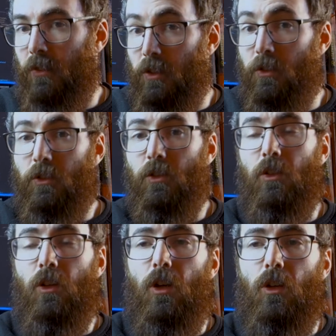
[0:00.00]
years
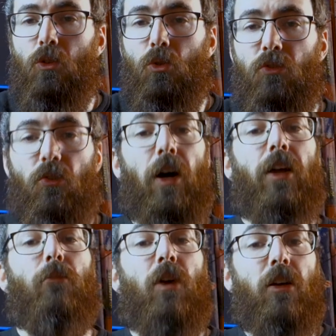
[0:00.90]
to
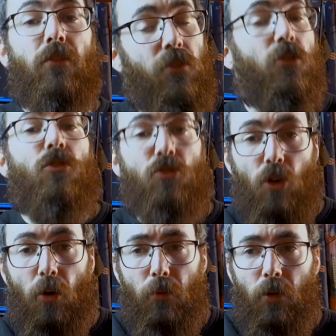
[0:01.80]
find my first
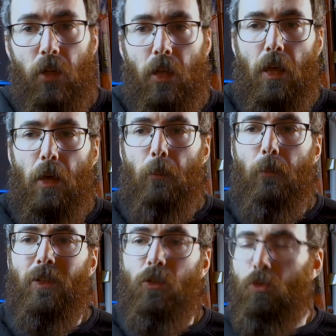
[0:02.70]
job.
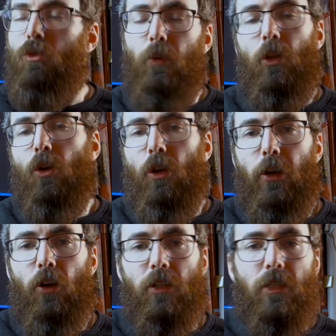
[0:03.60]
But to be totally
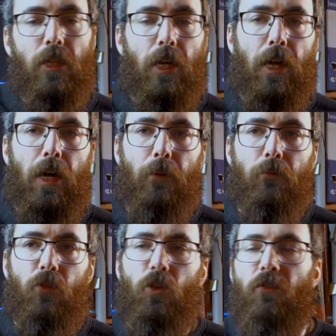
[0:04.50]
honest,
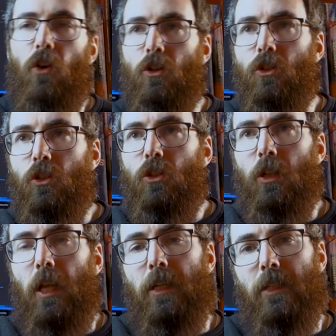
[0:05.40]
for the first
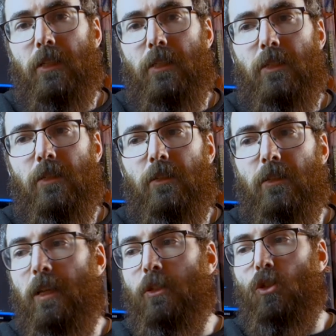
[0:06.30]
like
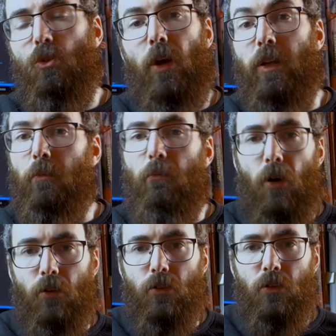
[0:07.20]
6 to 8
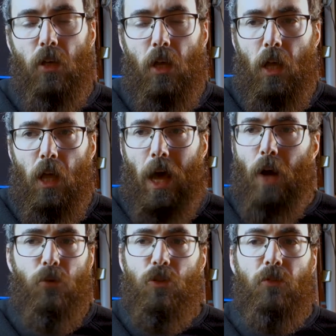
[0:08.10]
months, I
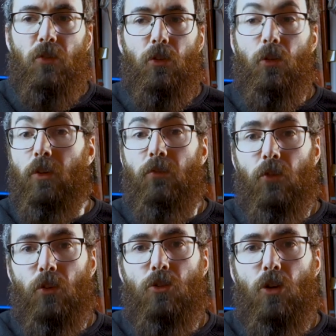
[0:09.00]
wasn't even looking
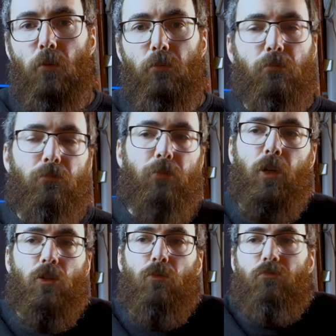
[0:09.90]
for a job
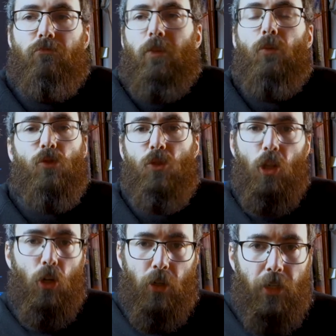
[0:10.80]
because I was
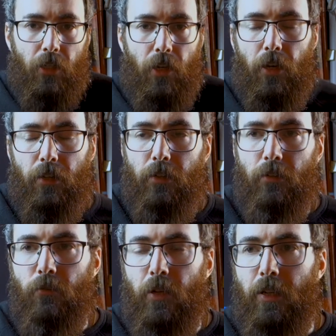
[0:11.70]
learning. I
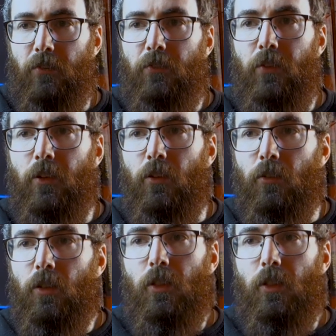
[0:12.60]
didn't really feel